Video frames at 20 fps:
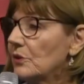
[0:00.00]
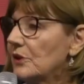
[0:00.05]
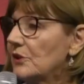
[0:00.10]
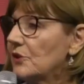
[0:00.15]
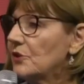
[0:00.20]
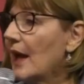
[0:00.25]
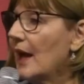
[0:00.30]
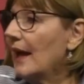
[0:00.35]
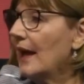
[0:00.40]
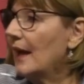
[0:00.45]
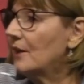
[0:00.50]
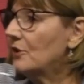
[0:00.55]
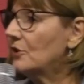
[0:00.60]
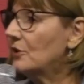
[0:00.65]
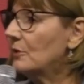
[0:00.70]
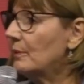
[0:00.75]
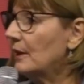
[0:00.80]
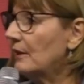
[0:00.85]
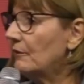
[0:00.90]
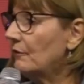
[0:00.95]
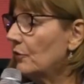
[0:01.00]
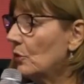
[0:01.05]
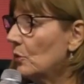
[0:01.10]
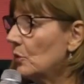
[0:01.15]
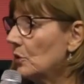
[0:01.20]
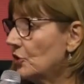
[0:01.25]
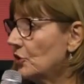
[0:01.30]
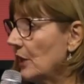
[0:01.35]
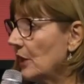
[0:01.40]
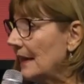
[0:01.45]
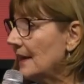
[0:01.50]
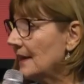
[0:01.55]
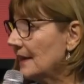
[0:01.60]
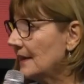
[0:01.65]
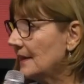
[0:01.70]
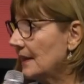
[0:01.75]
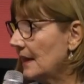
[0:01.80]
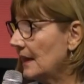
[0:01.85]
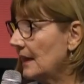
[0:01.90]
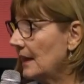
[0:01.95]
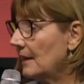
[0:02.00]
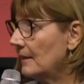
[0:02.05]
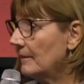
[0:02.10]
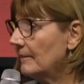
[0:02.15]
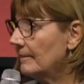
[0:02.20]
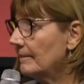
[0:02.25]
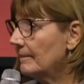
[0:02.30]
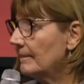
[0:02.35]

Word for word: stand before jealousy?